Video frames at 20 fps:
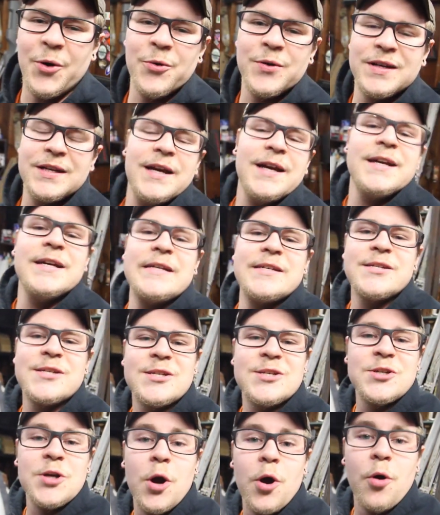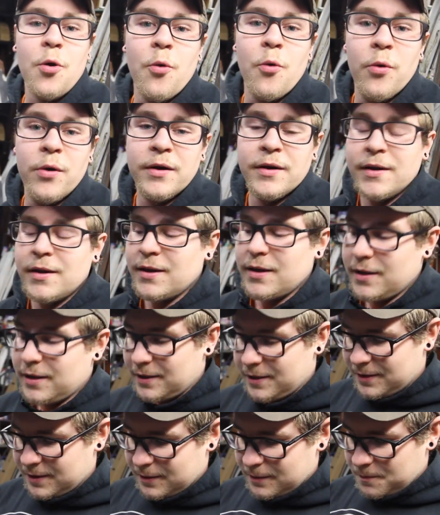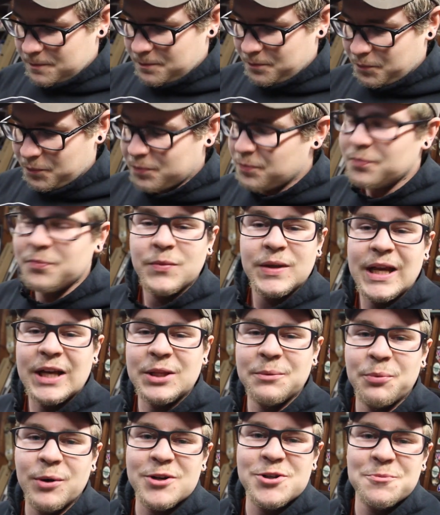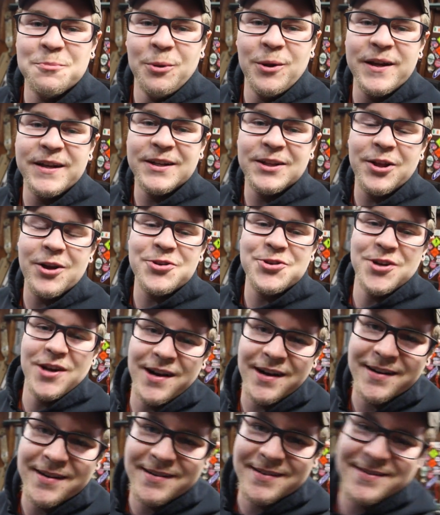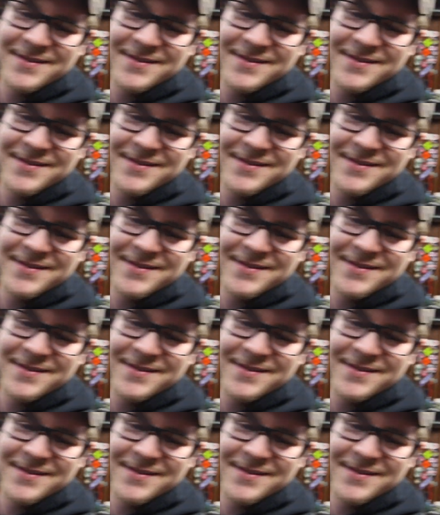Okay, so got the pressure plate and clutch on.